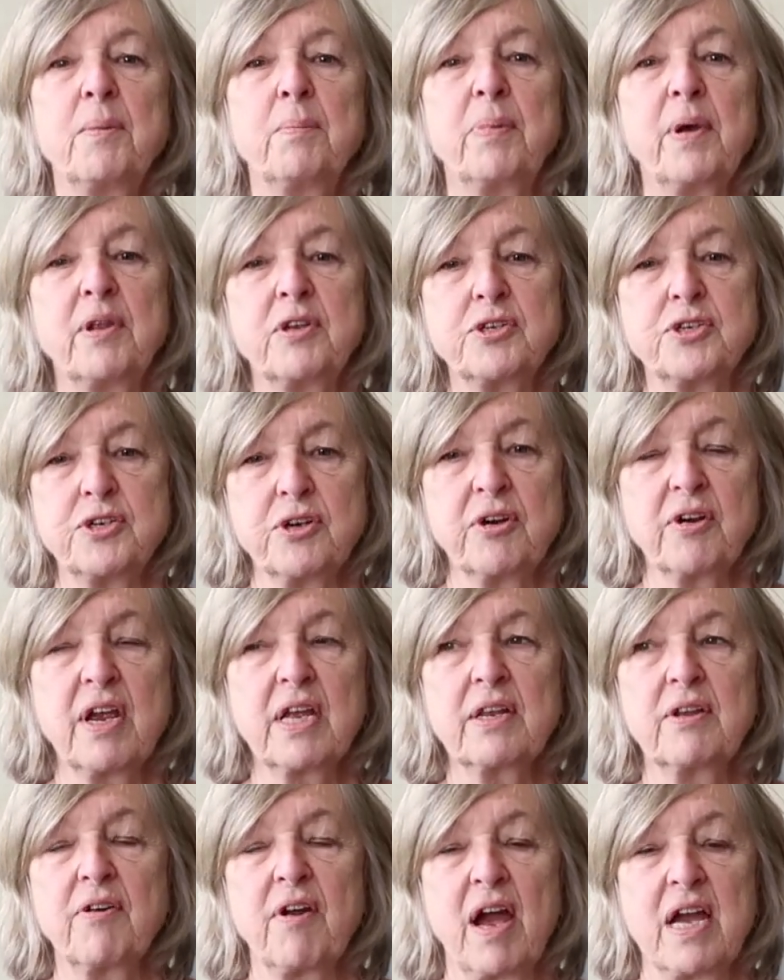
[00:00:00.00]
But
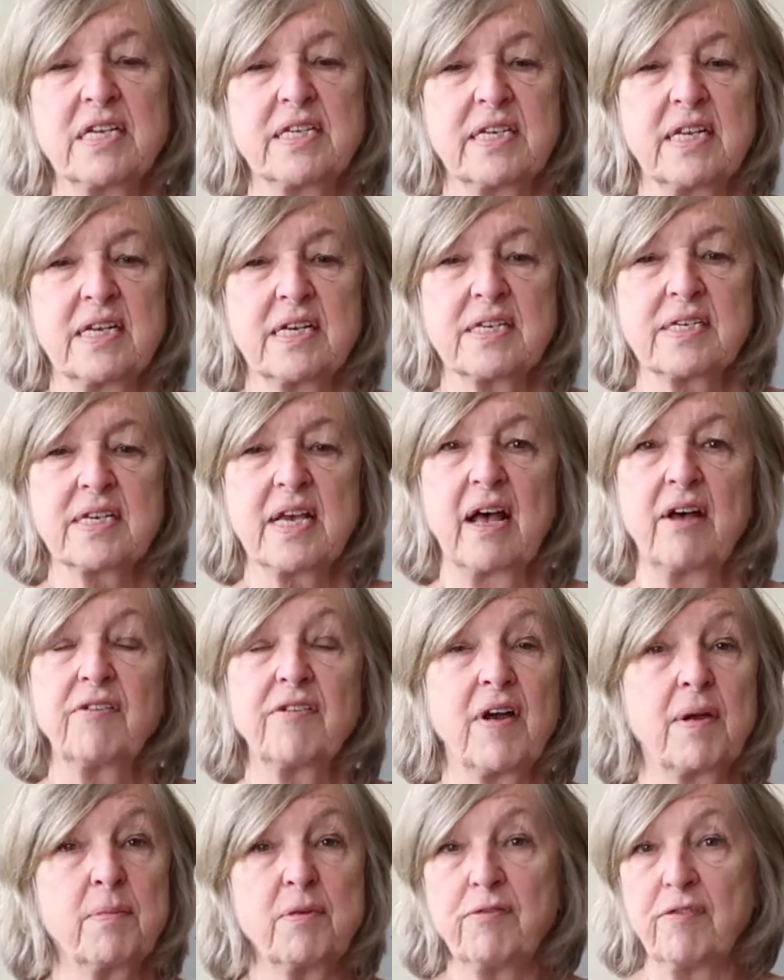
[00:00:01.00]
during the write-in itself,
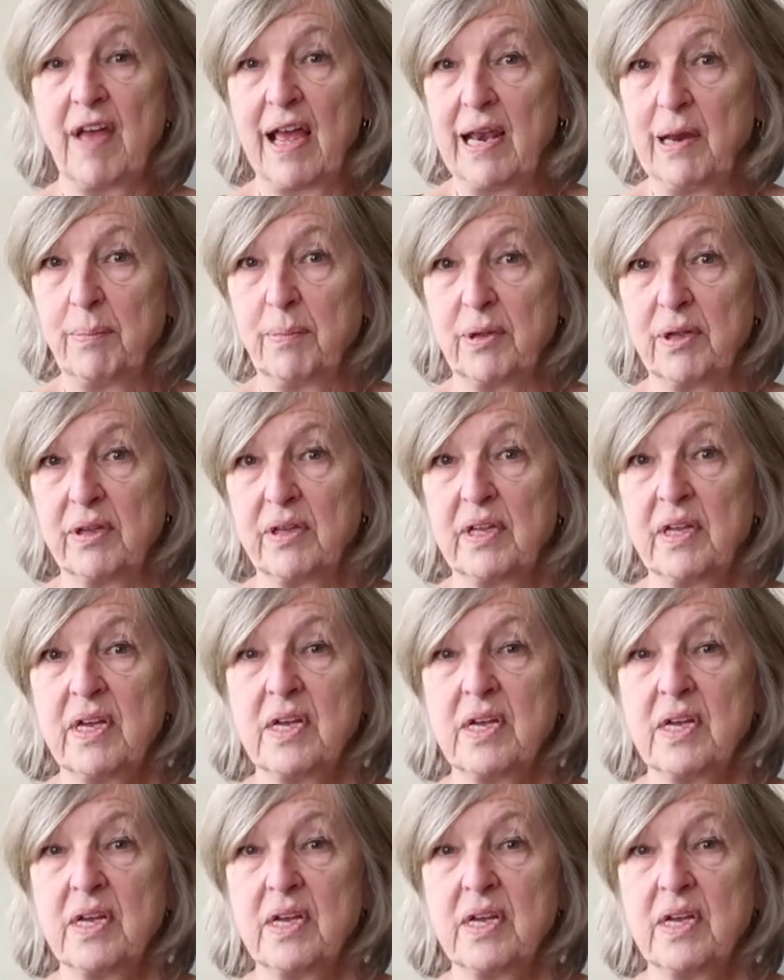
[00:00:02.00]
I'm available.